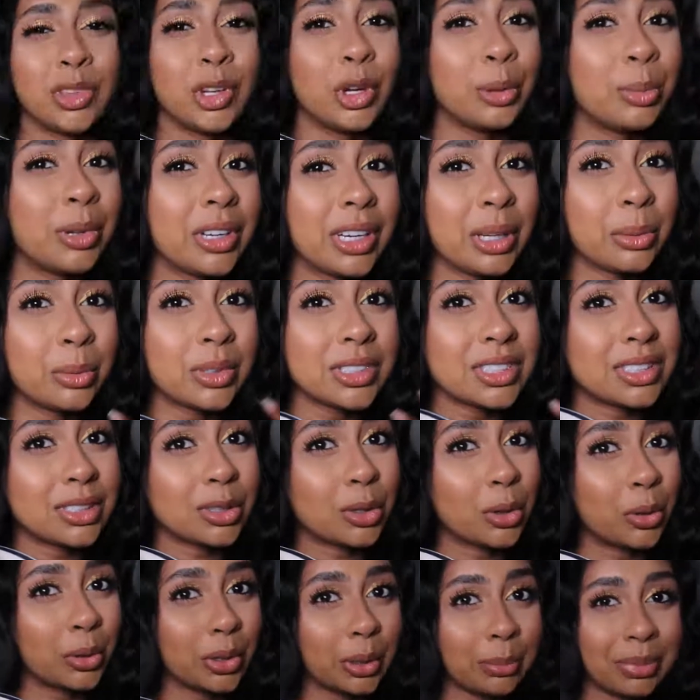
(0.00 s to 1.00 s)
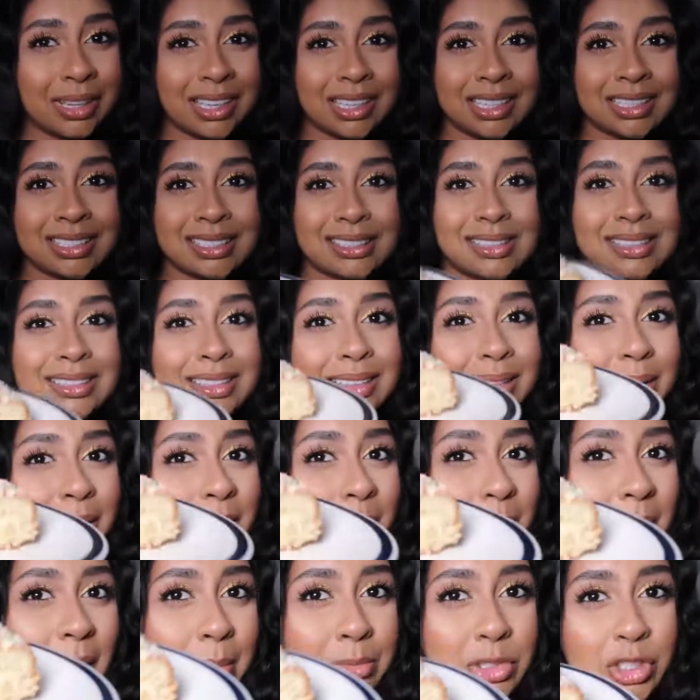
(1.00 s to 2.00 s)
Nobody wants the corner piece,
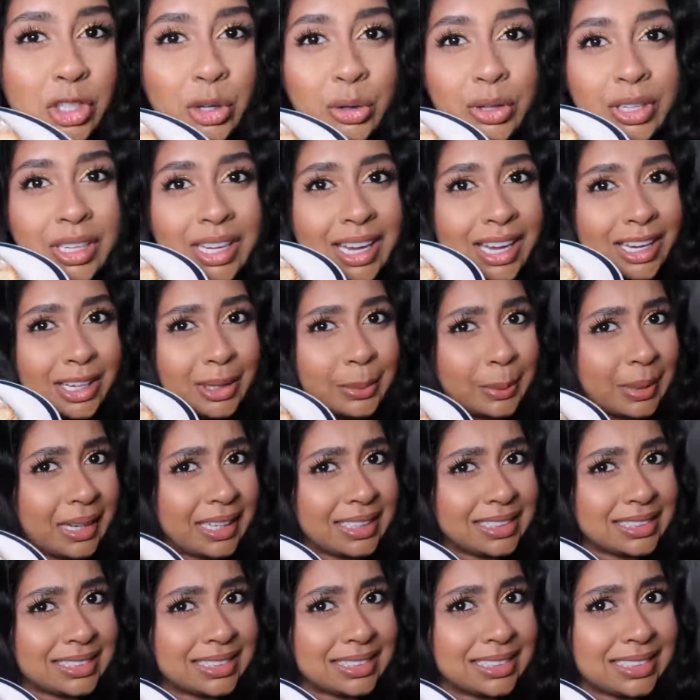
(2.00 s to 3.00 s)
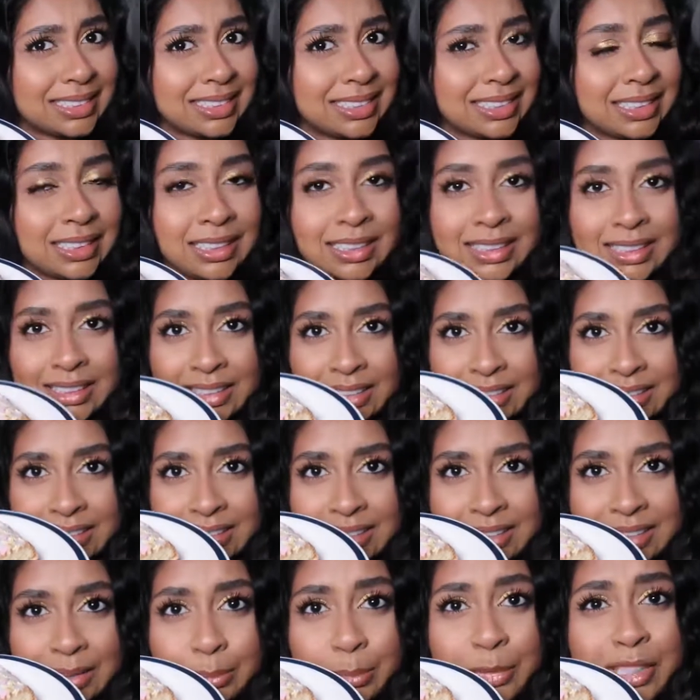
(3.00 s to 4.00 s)
but I'm showing it anyways.
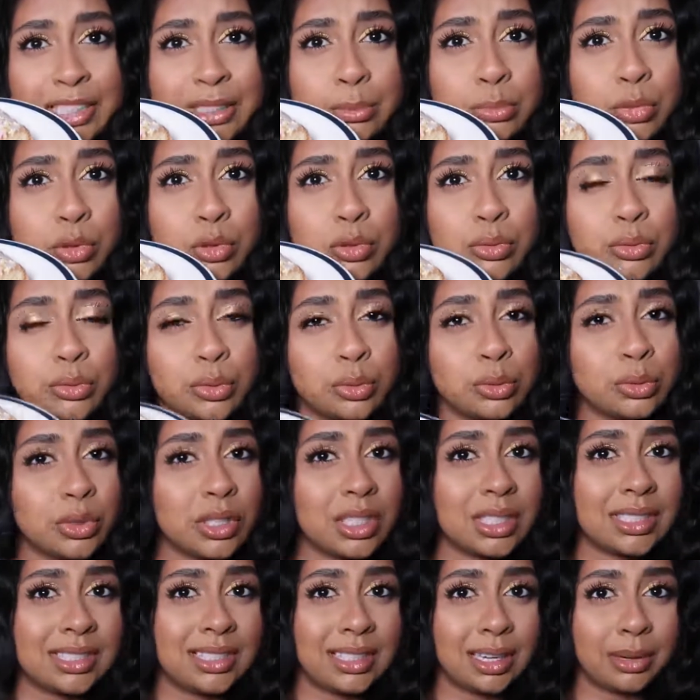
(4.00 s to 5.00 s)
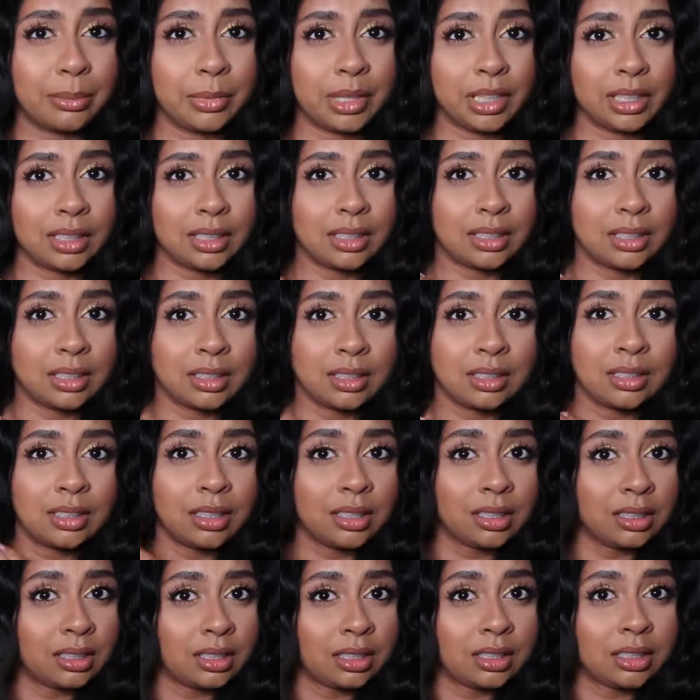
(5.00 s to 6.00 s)
It's beautiful. It's yummy.
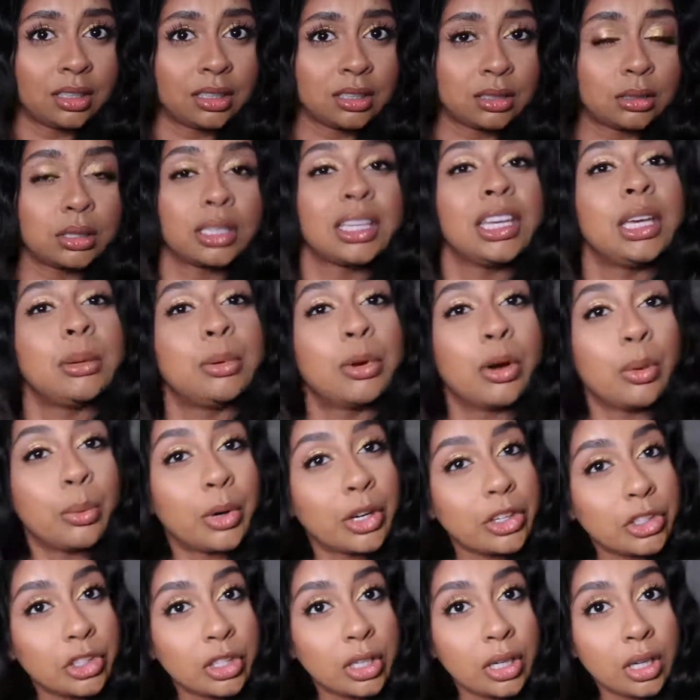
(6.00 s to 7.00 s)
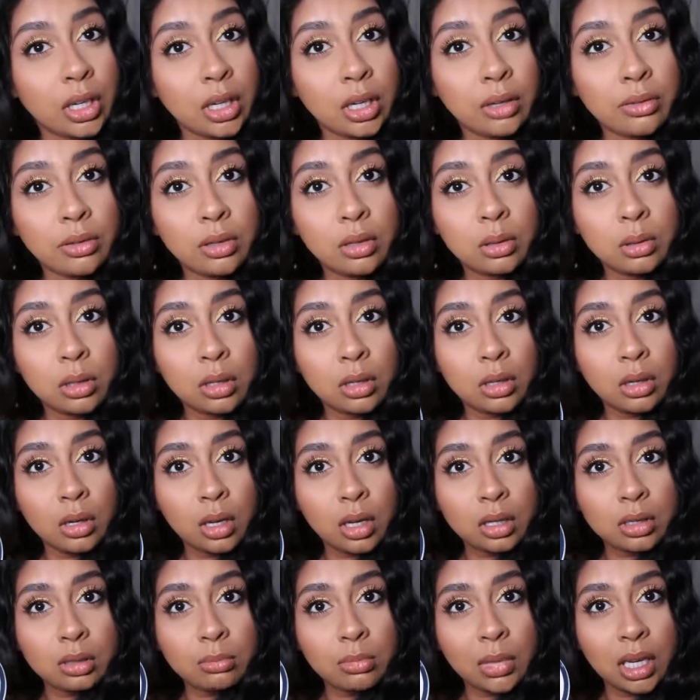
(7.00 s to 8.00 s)
So keep on watching if you want to know
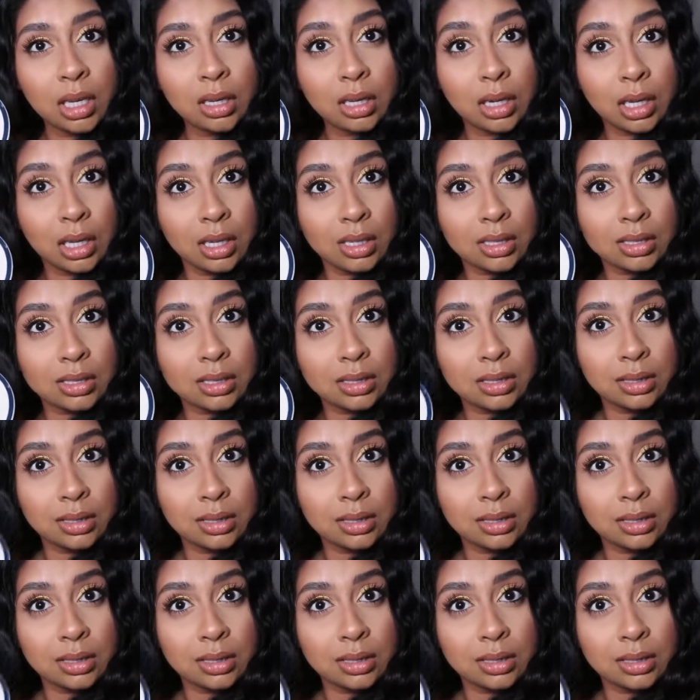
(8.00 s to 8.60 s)
how to make this.